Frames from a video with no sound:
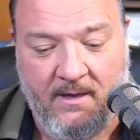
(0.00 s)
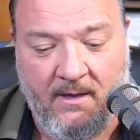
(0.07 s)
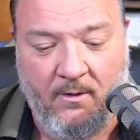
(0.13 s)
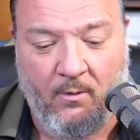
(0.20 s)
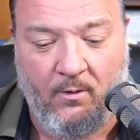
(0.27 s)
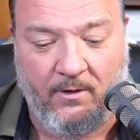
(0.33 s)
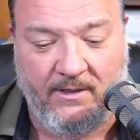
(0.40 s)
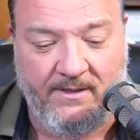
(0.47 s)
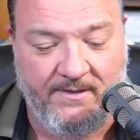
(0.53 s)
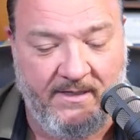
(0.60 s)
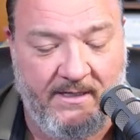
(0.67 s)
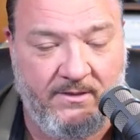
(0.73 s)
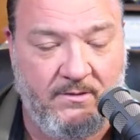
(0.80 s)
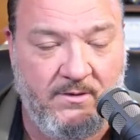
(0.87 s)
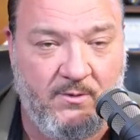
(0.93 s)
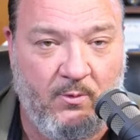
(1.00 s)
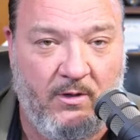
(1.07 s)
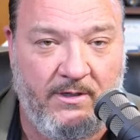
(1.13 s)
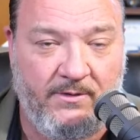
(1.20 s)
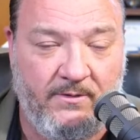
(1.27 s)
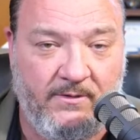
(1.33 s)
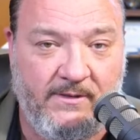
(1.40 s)
organizations who want
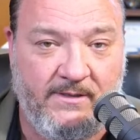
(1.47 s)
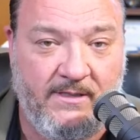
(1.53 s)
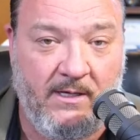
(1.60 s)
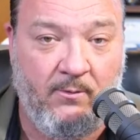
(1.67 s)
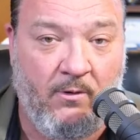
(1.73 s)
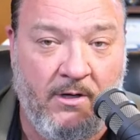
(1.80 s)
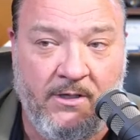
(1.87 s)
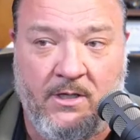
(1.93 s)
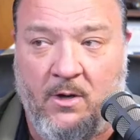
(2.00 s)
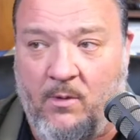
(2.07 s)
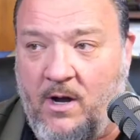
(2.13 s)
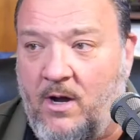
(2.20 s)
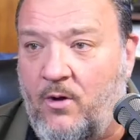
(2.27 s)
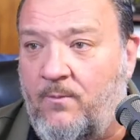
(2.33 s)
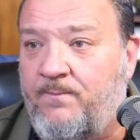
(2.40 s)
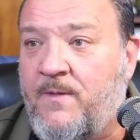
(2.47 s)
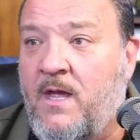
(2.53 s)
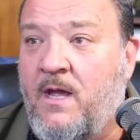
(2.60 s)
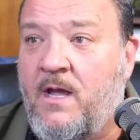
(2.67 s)
to do this, they want to go out